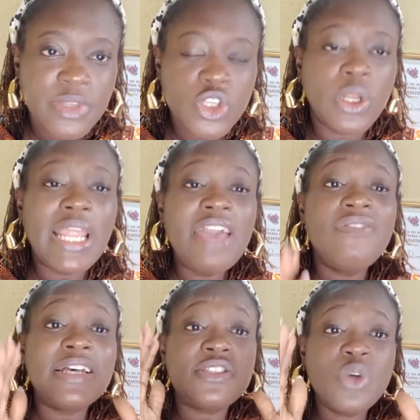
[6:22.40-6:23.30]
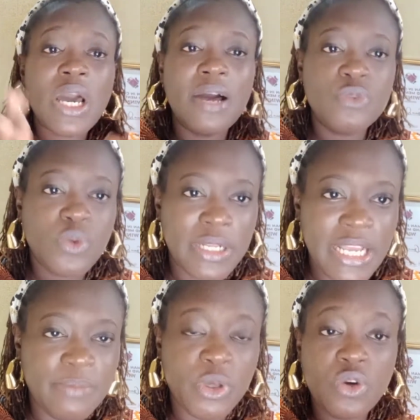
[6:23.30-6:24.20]
your life has not come to an
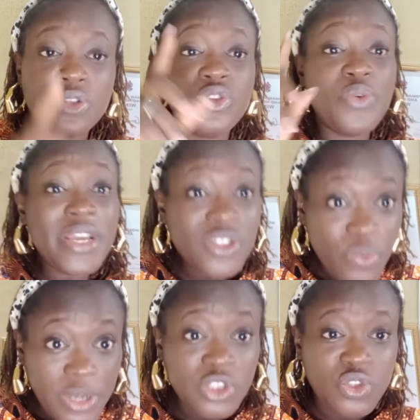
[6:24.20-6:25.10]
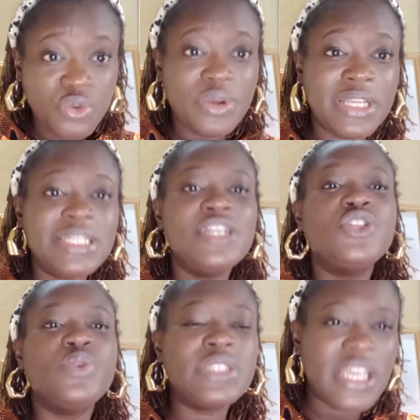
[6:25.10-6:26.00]
end because grace went through it and
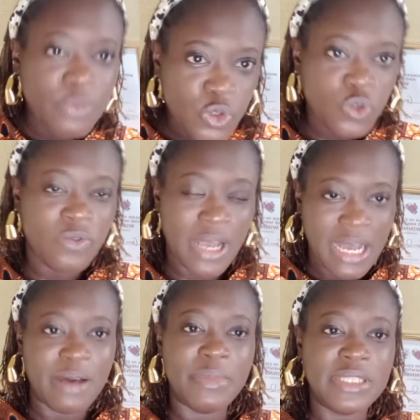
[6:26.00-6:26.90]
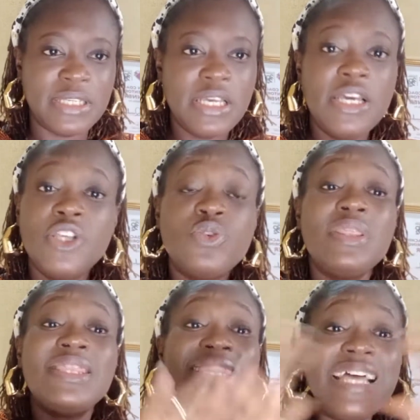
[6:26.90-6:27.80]
she was able to overcome it. So
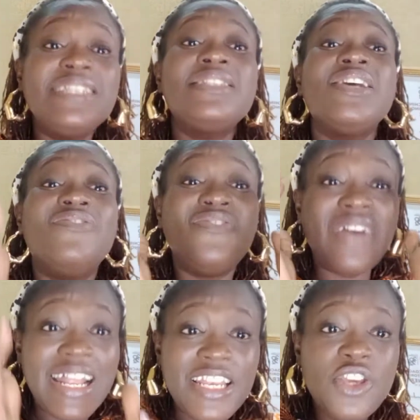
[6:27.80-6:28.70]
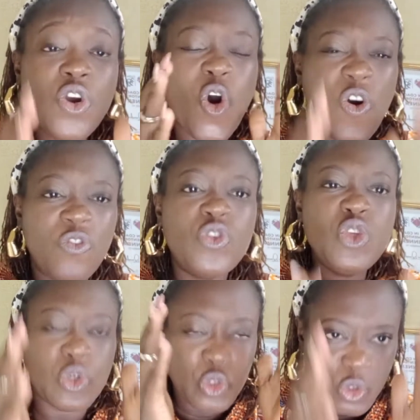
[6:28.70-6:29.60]
that is the value of
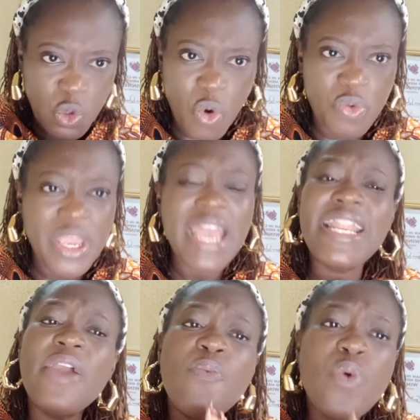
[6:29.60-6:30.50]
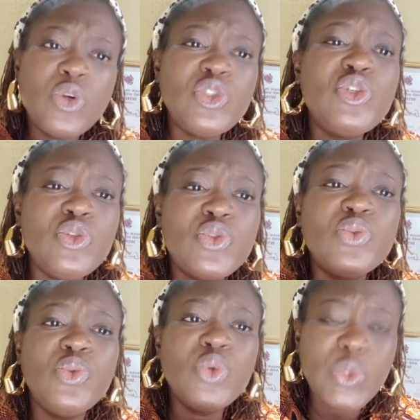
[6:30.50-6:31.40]
your story. And I want you to
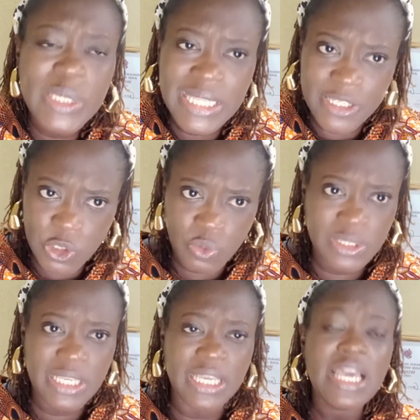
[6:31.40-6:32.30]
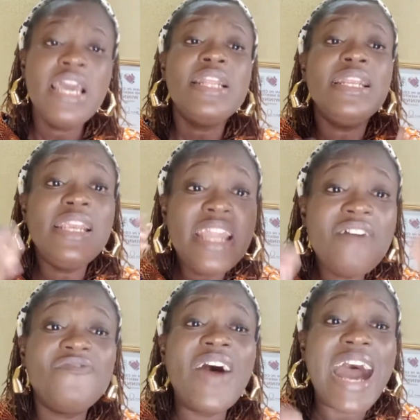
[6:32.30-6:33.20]
know this today.
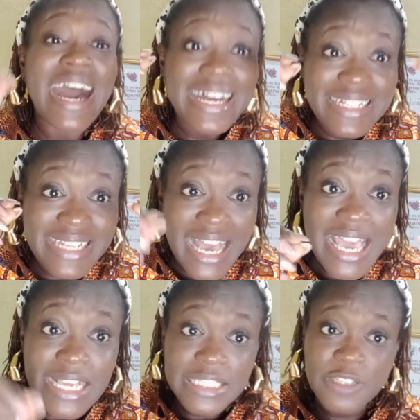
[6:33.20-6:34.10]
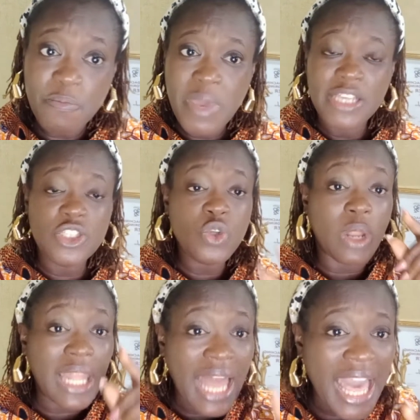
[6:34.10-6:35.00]
Never underestimate your
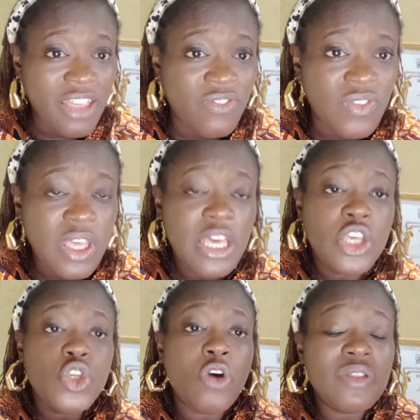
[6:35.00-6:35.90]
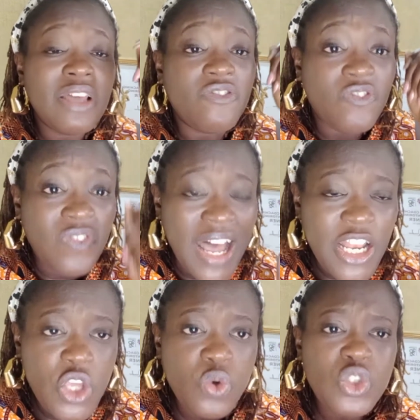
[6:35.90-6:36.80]
life, the
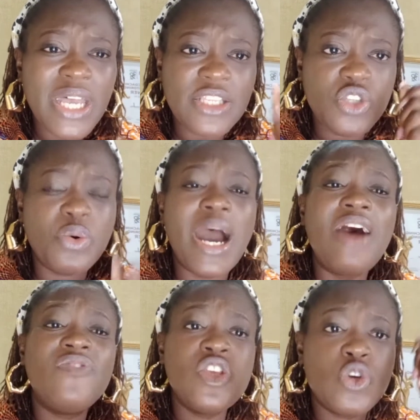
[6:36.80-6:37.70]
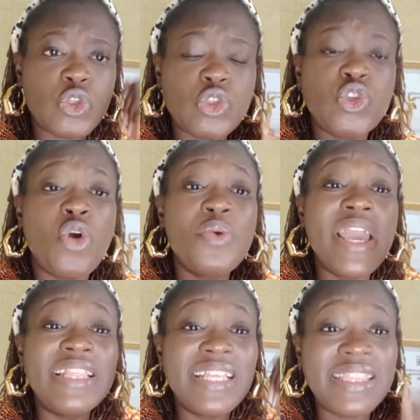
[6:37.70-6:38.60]
value that you have in your story
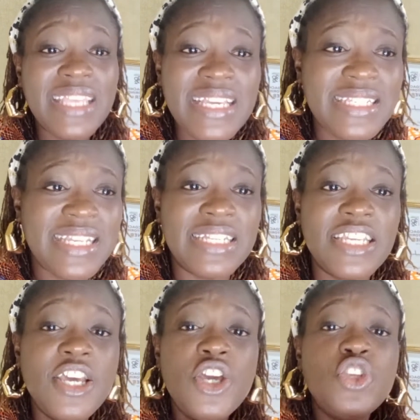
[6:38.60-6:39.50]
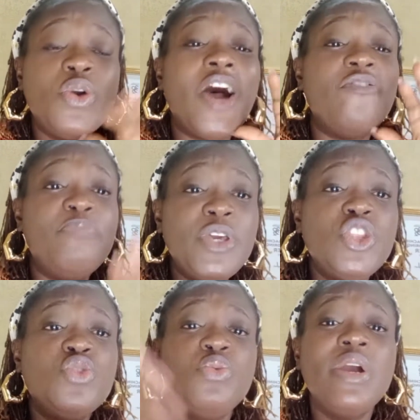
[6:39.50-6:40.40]
and the things that you have been
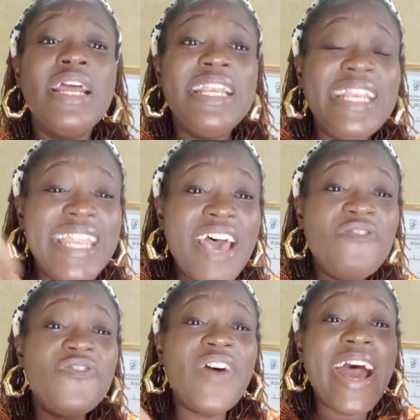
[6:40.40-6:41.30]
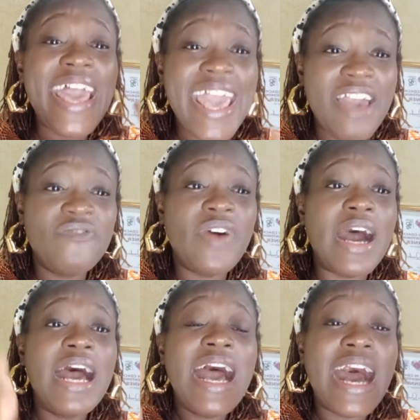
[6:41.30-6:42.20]
through. Never
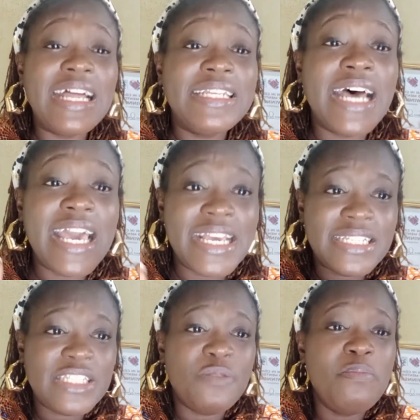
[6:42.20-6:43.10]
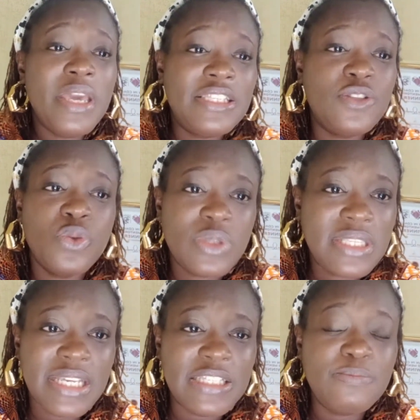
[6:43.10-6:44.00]
ever underestimate those
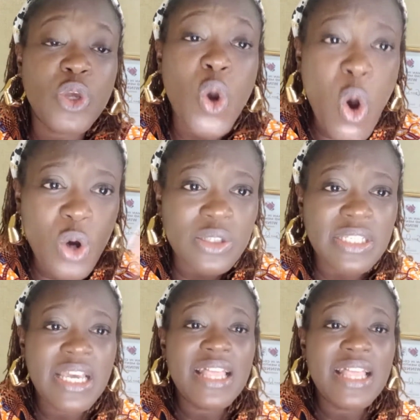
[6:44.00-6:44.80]
things because